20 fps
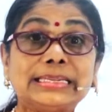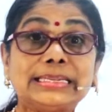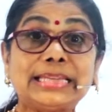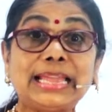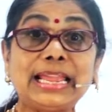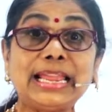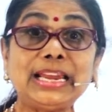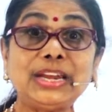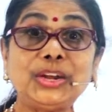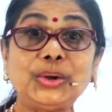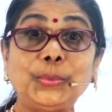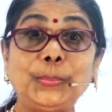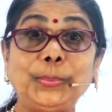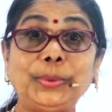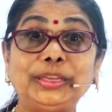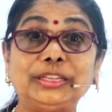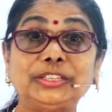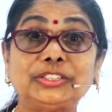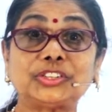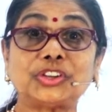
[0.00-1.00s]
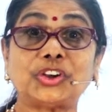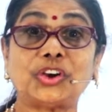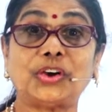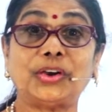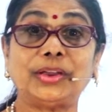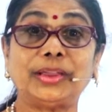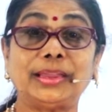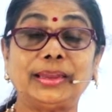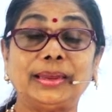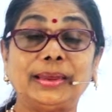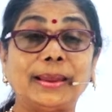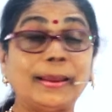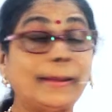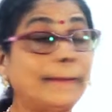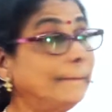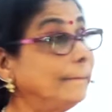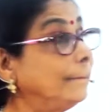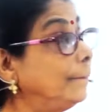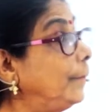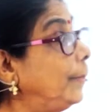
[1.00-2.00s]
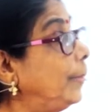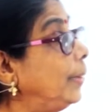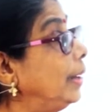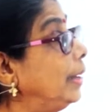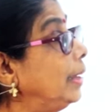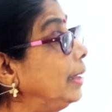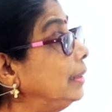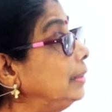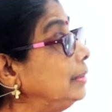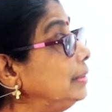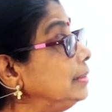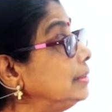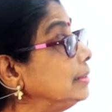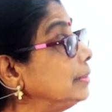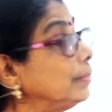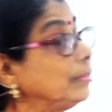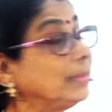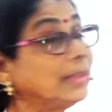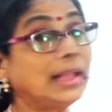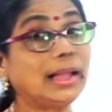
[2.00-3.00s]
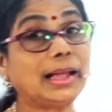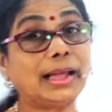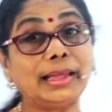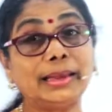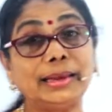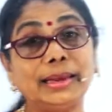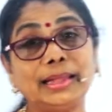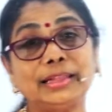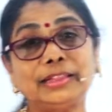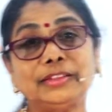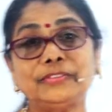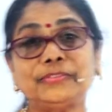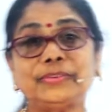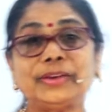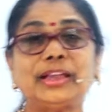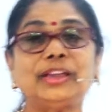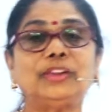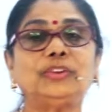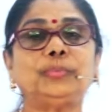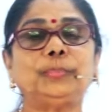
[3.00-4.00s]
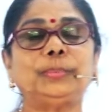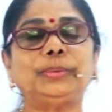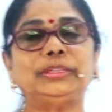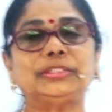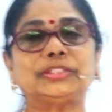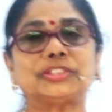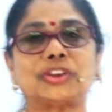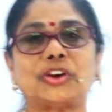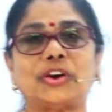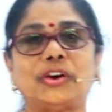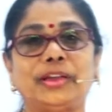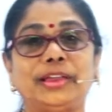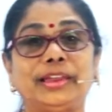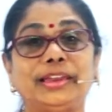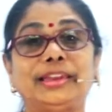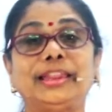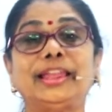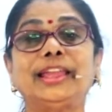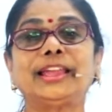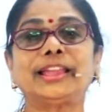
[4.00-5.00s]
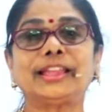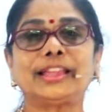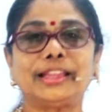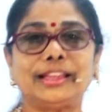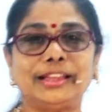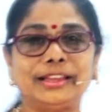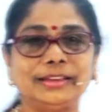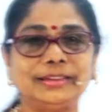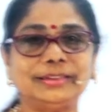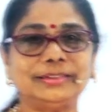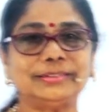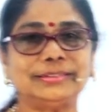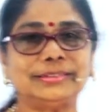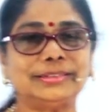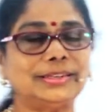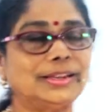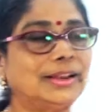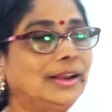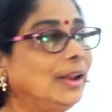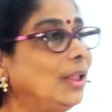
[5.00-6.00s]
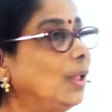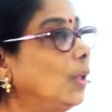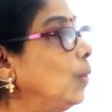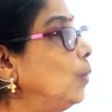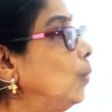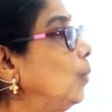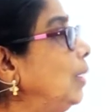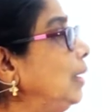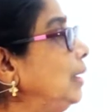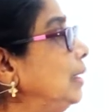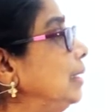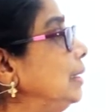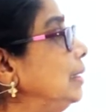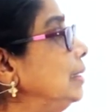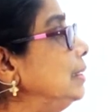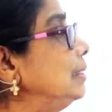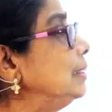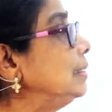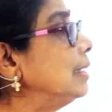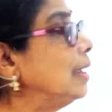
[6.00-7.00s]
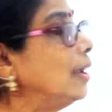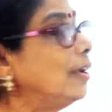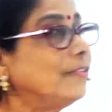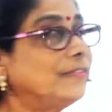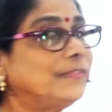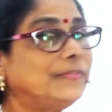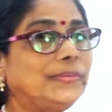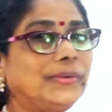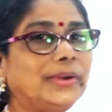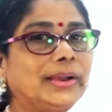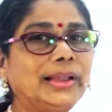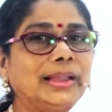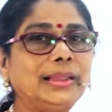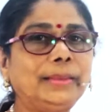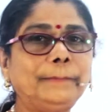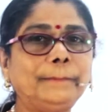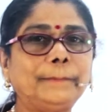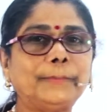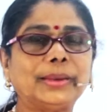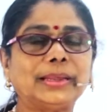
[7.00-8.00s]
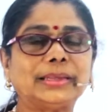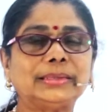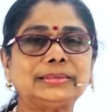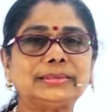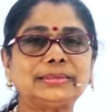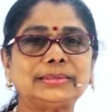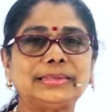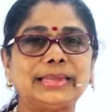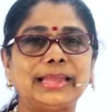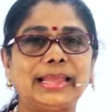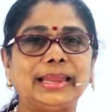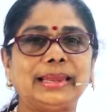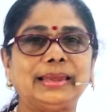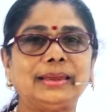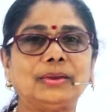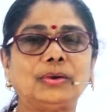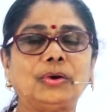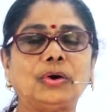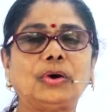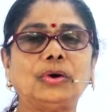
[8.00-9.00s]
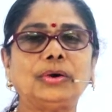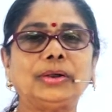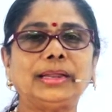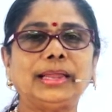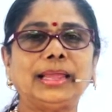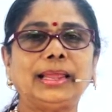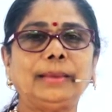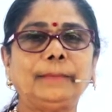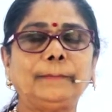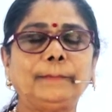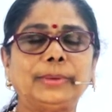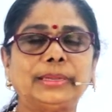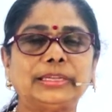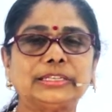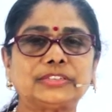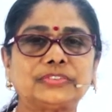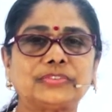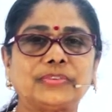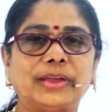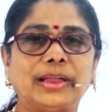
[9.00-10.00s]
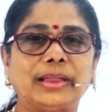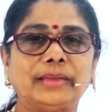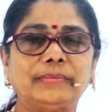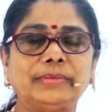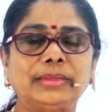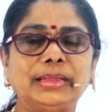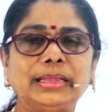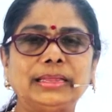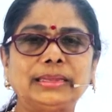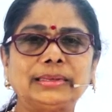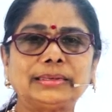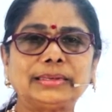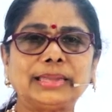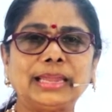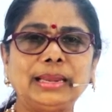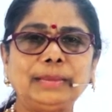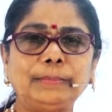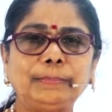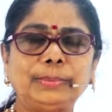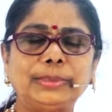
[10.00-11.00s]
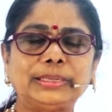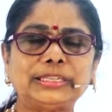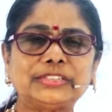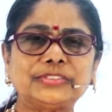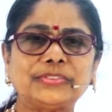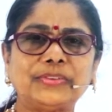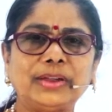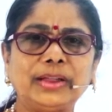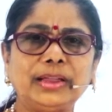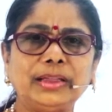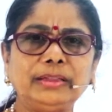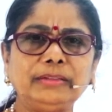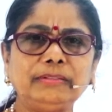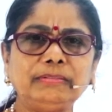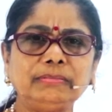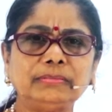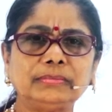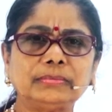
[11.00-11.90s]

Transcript: 10 rupees coin plus another 5 rupees coin. Good. What is 5 plus 10 or 10 plus 5? 10 plus 5?